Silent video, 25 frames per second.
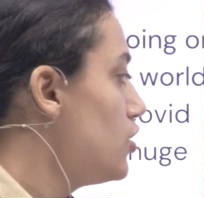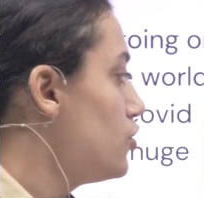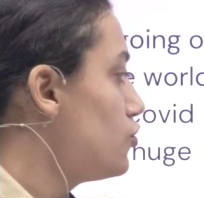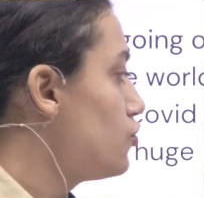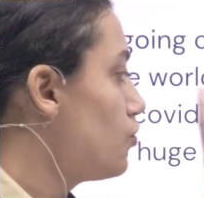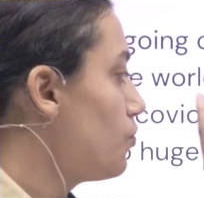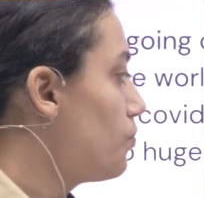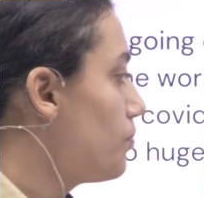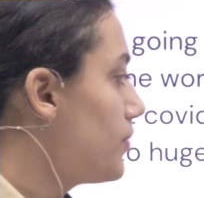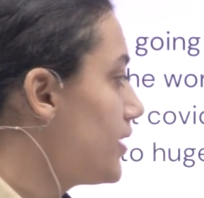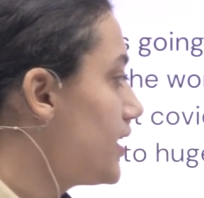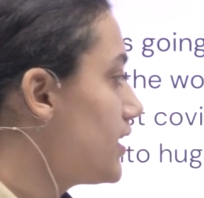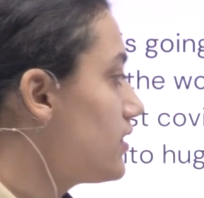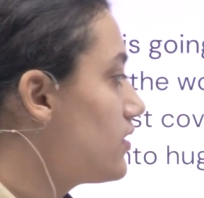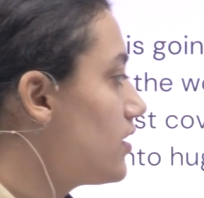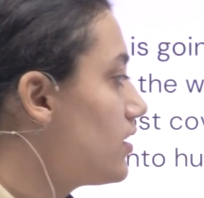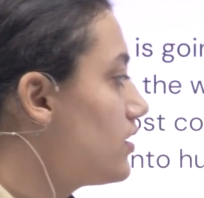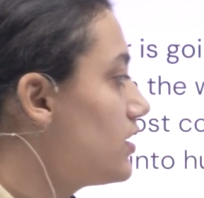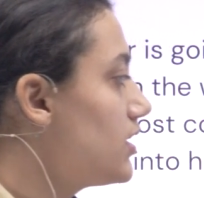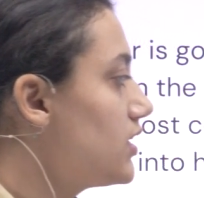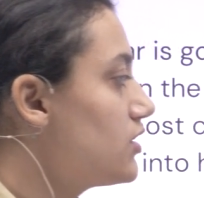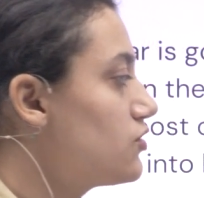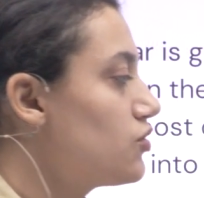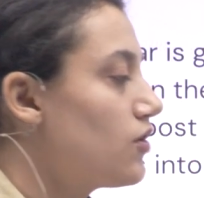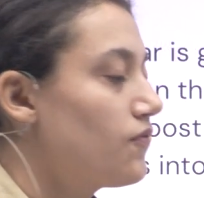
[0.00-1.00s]
to meet the
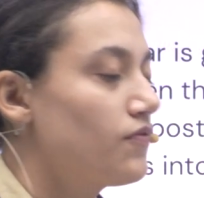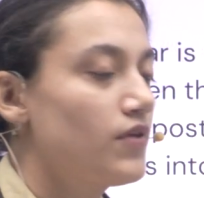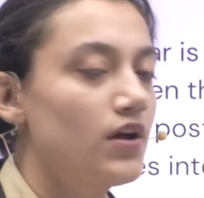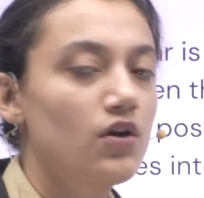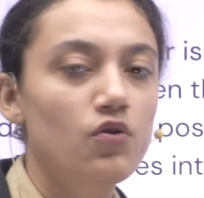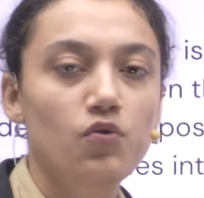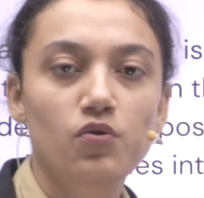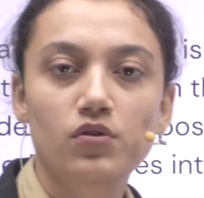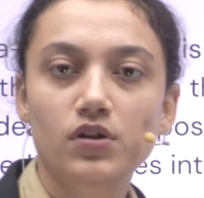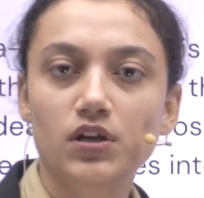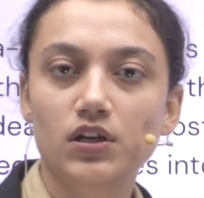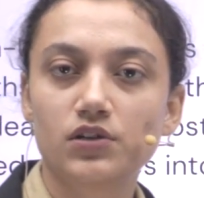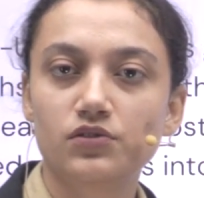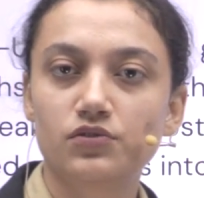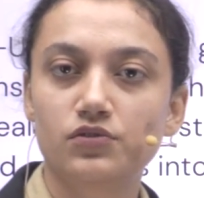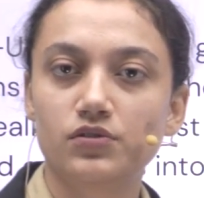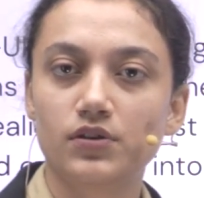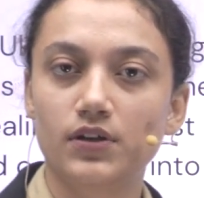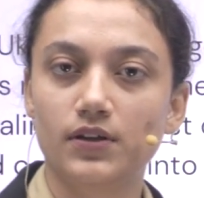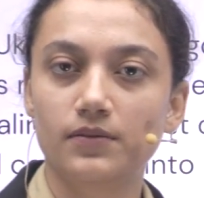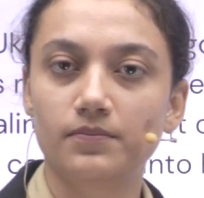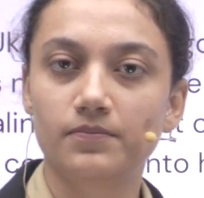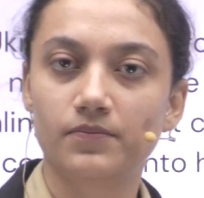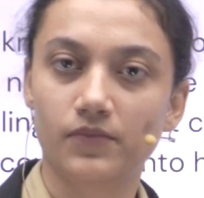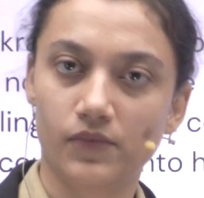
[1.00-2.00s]
needs of their own
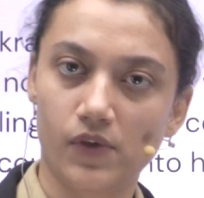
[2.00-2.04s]
country.